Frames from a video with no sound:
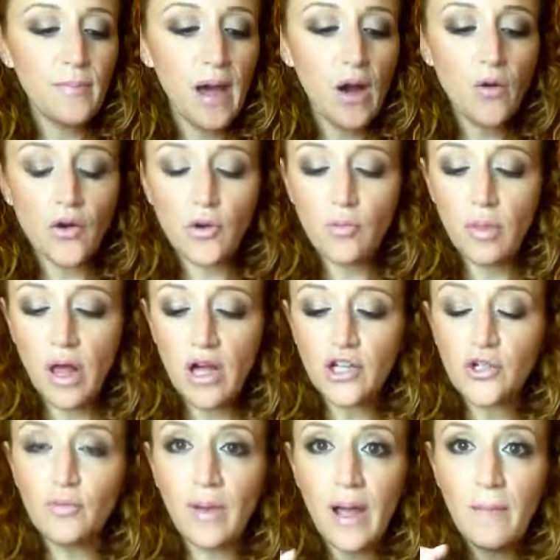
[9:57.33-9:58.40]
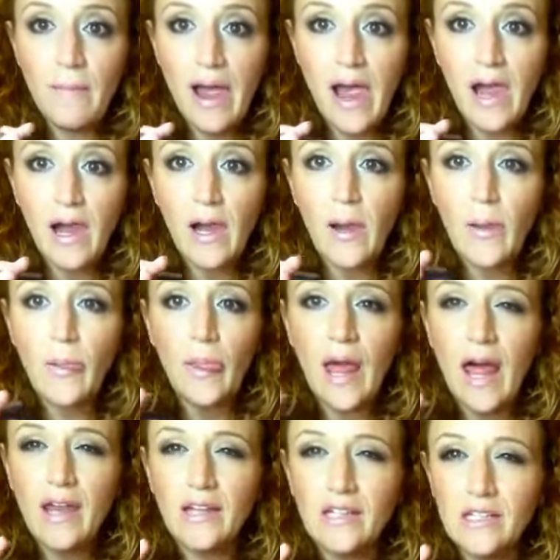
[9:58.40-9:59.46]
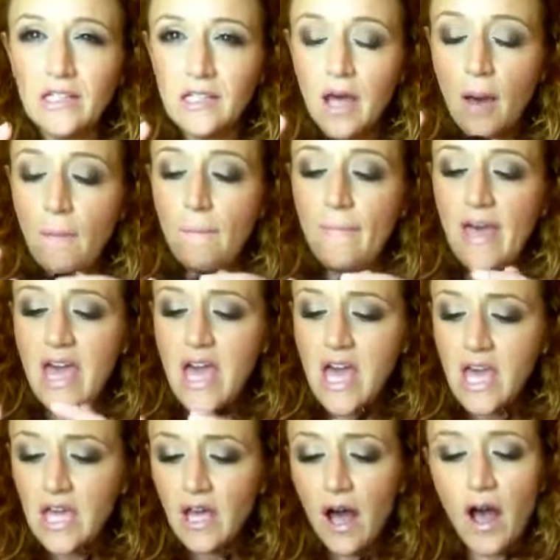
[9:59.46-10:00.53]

Powder Blush by MAC, and it's a pink.